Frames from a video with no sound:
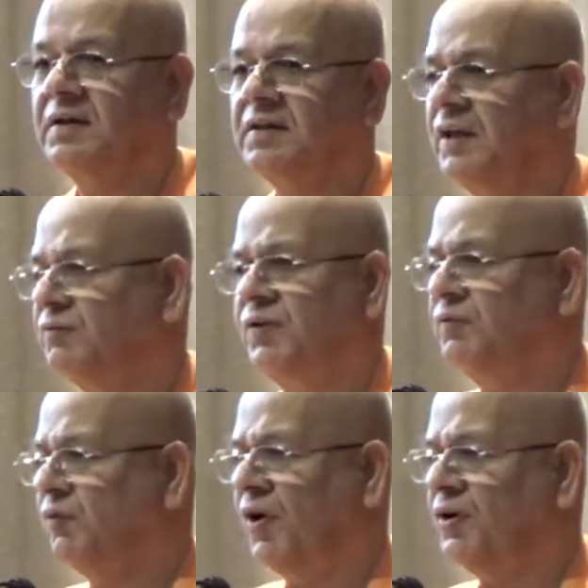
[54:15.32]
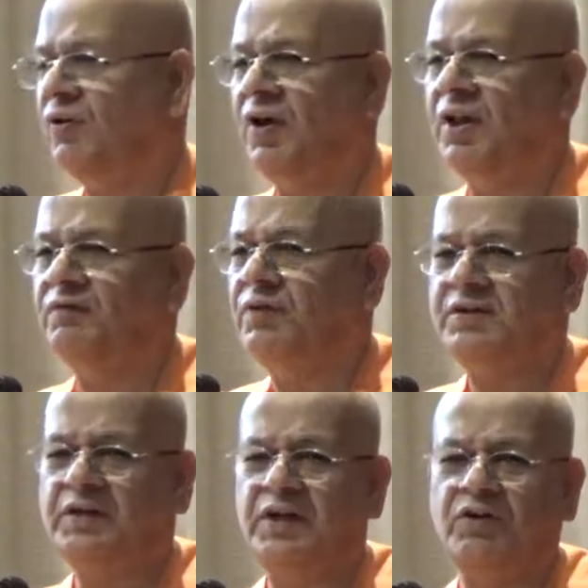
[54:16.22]
That we want knowledge, we
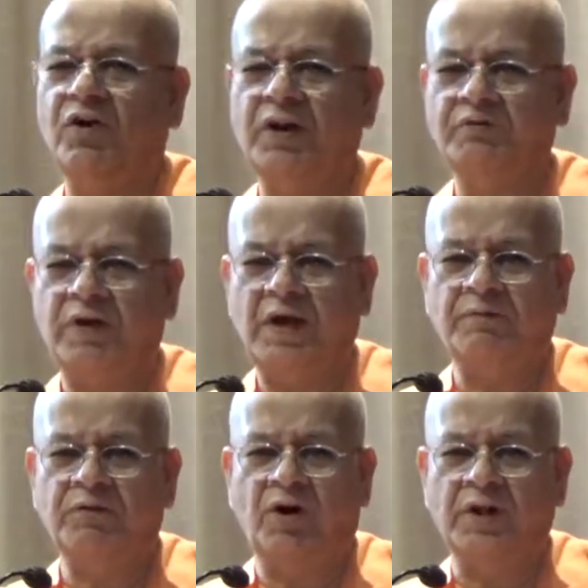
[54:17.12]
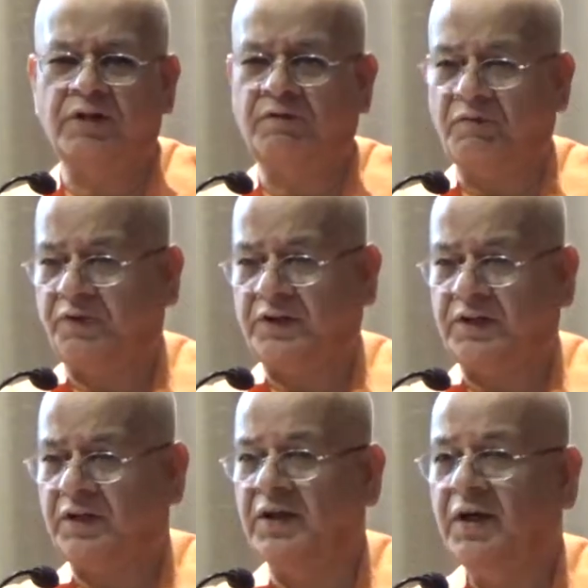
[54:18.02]
seek knowledge, we have knowledge of
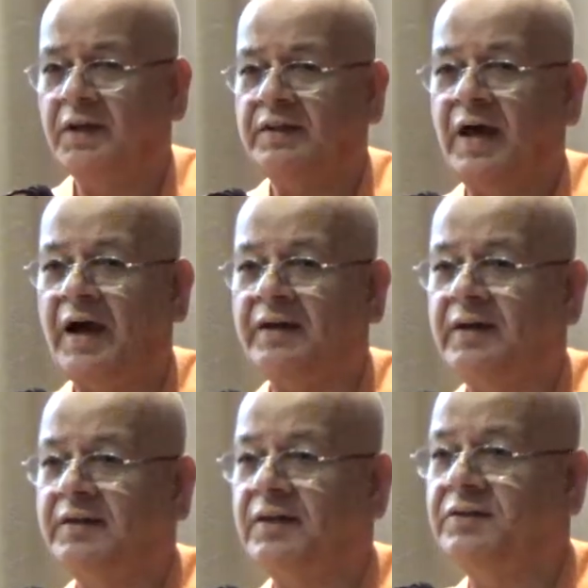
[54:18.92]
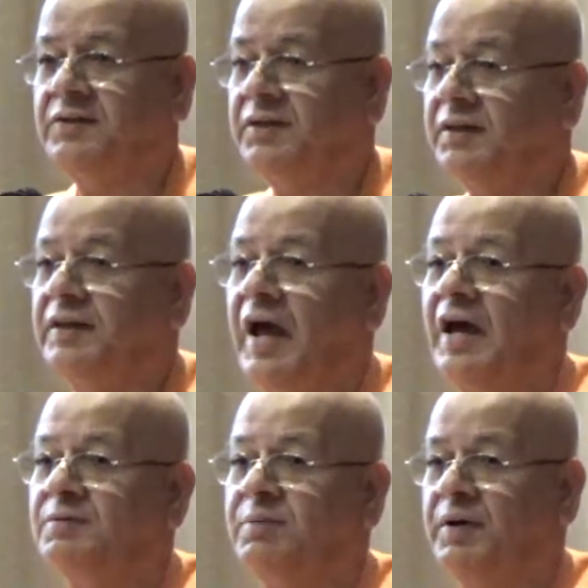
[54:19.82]
everything. That is the Chit
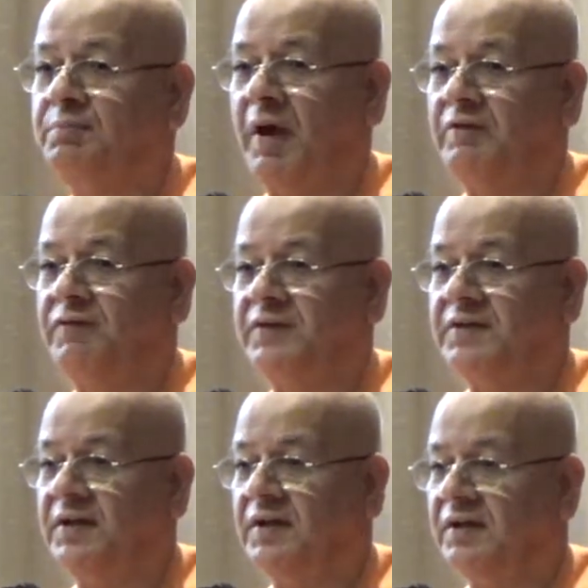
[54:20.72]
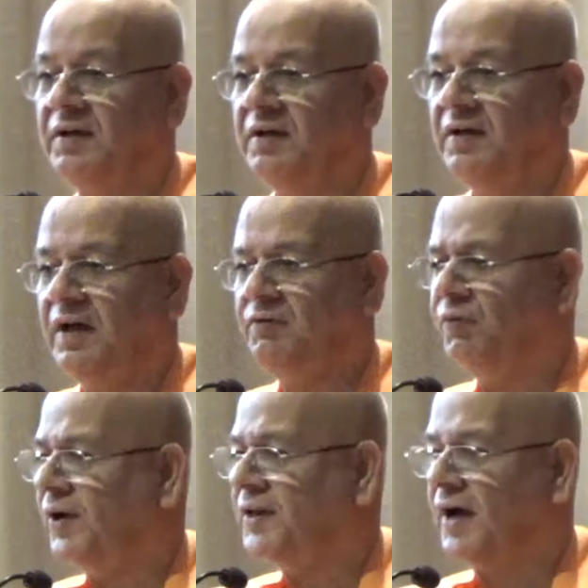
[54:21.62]
aspect manifesting. And
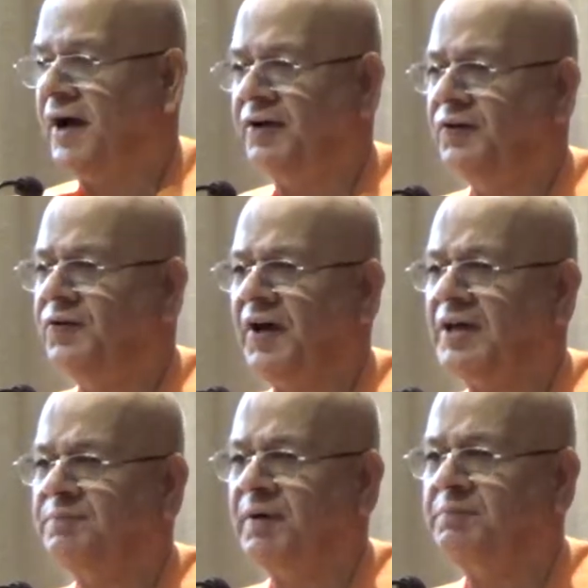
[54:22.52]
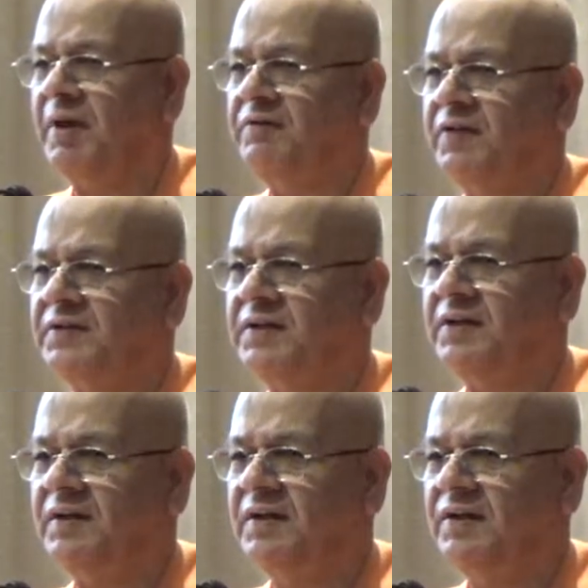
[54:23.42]
what is Ananda aspect
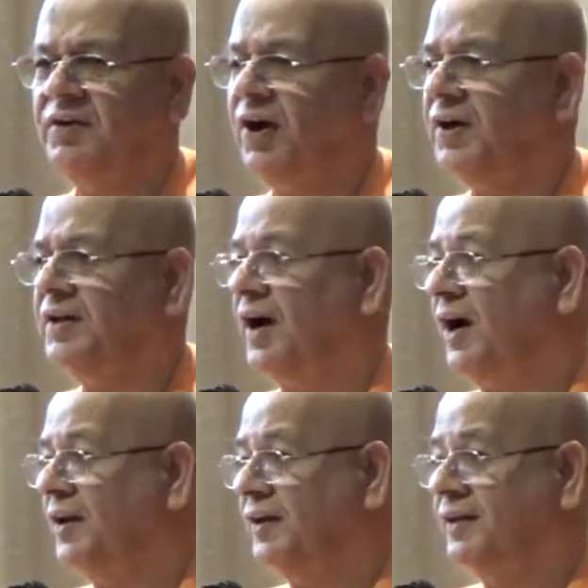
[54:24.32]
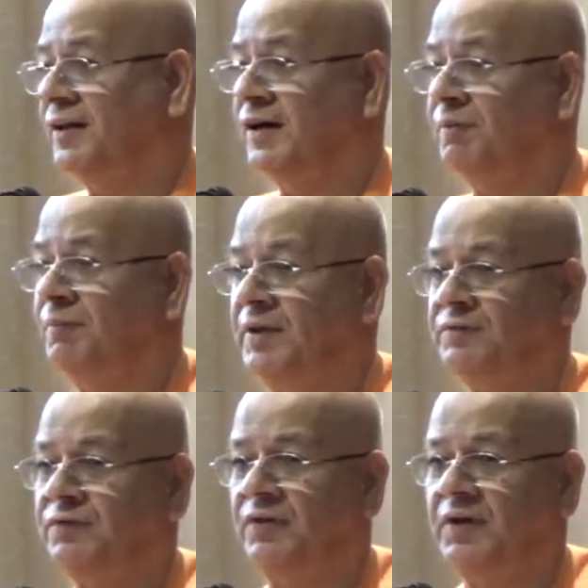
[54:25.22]
manifesting? God is Ananda,
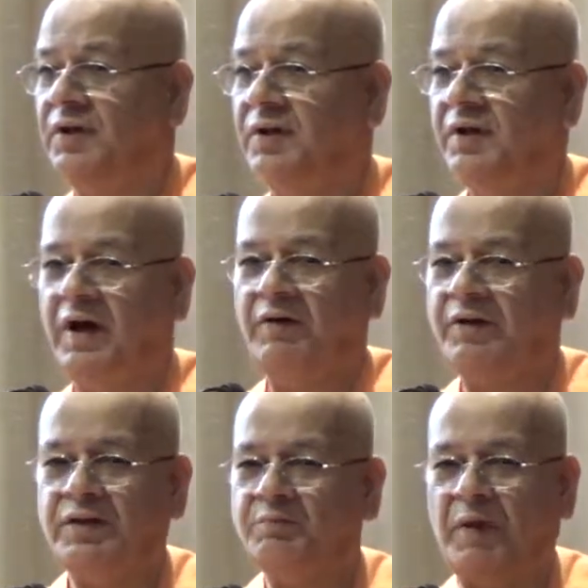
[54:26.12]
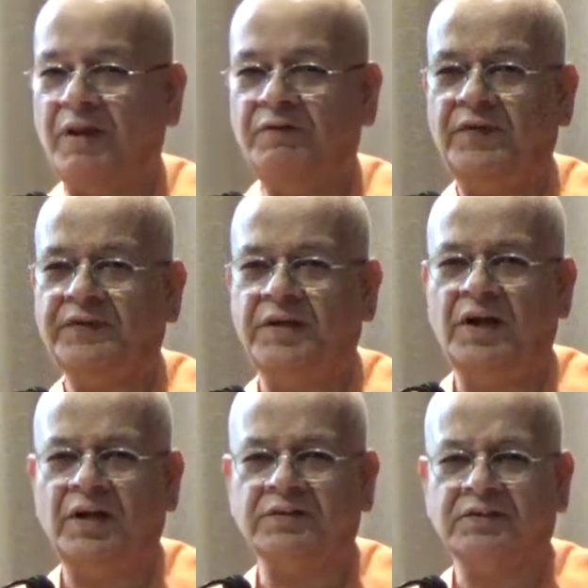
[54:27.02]
blissful. How does it manifest in
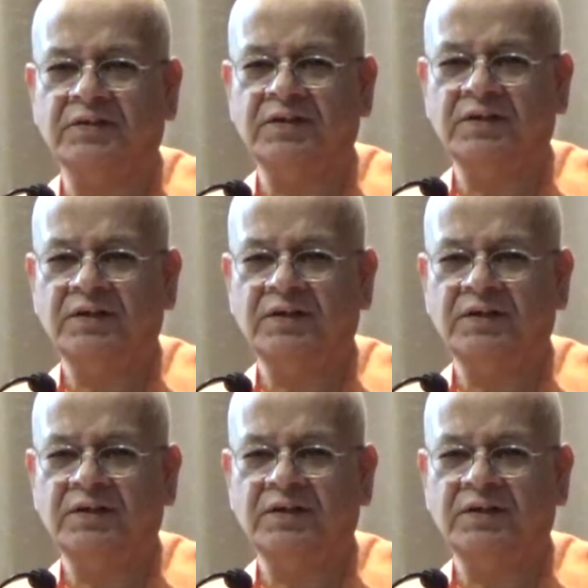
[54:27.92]
us?